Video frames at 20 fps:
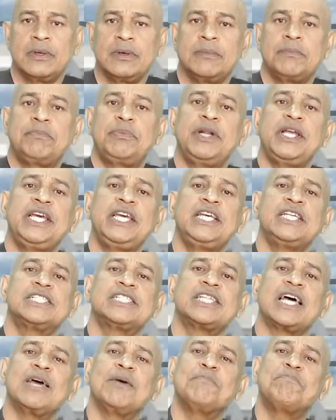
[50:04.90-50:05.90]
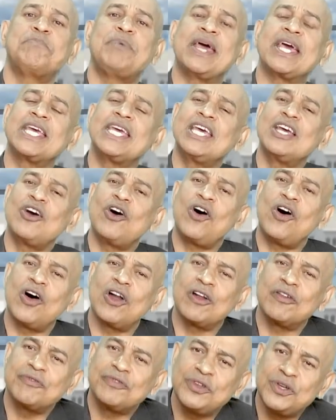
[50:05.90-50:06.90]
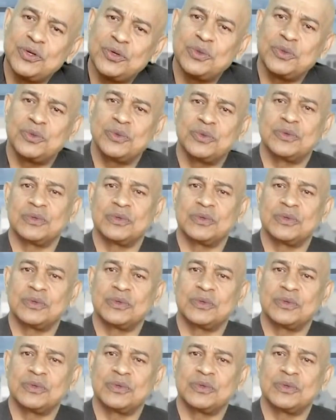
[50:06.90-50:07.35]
Please, I am begging all of you,